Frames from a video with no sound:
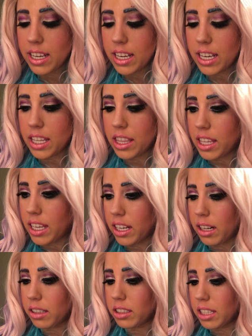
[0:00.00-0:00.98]
And then
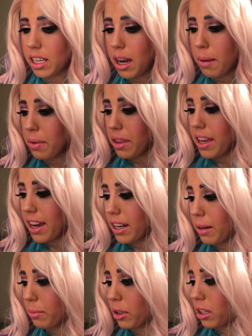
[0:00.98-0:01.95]
on top of that,
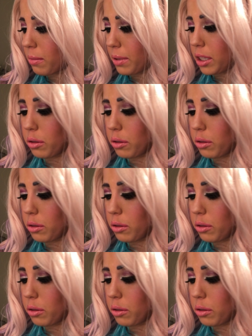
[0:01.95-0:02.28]
I'm gonna be